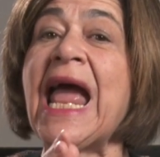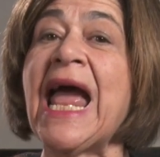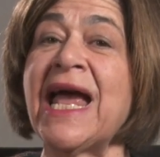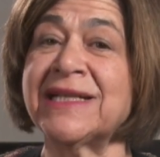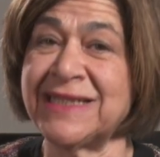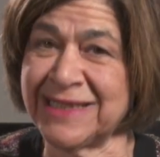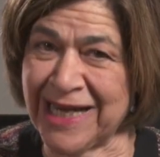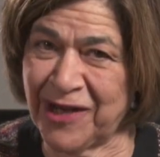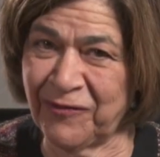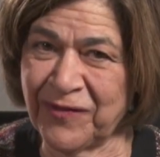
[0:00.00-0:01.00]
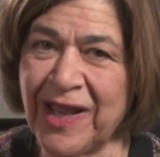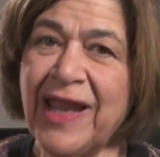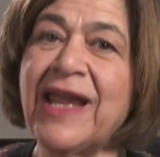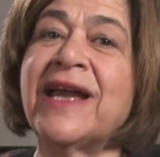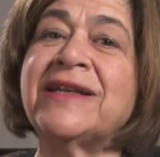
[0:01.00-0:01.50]
as safe
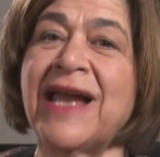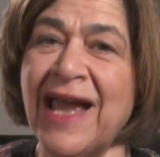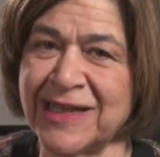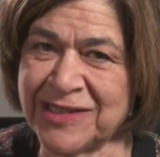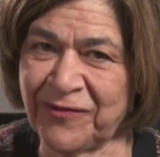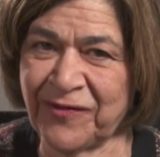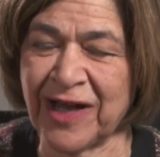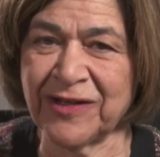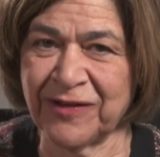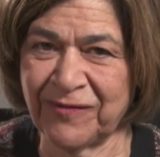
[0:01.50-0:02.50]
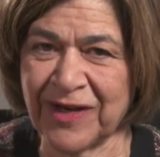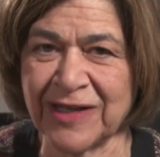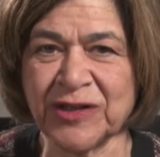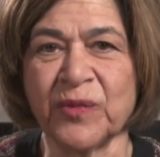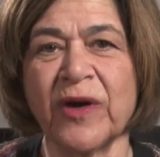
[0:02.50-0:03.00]
and as effective
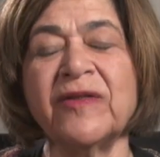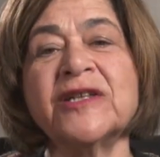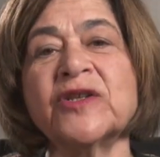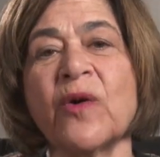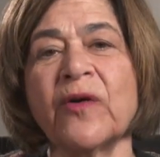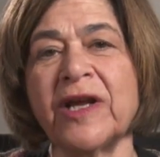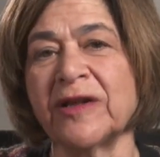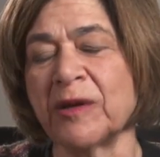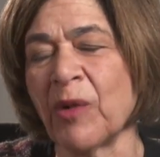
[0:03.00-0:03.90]
as the one that's already in the